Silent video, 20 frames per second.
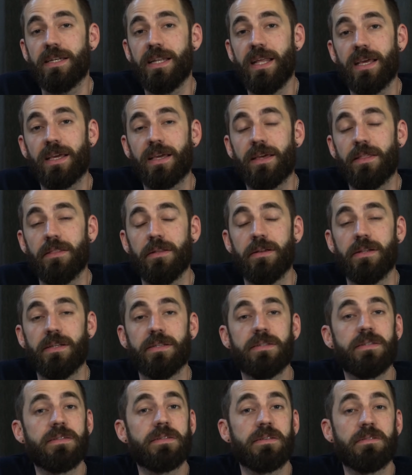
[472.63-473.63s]
deck that
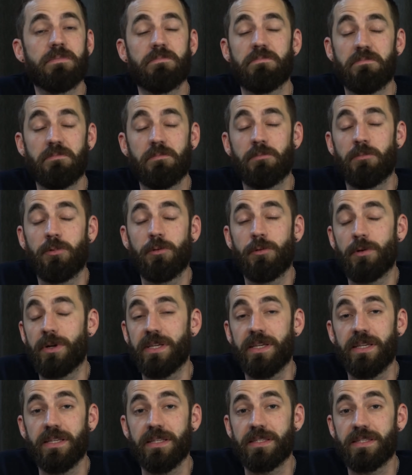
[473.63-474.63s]
is
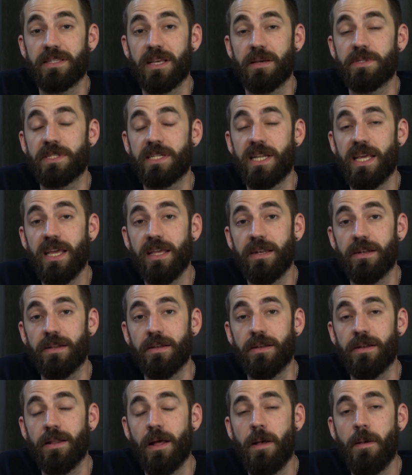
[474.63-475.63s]
pretty
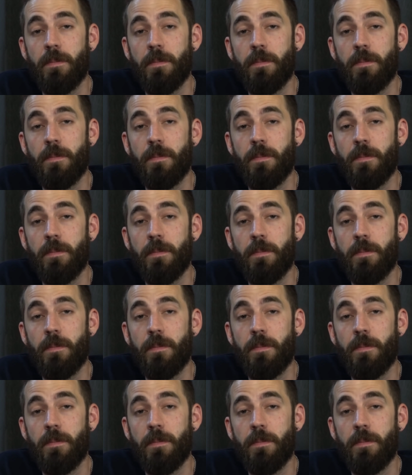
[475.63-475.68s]
substandard,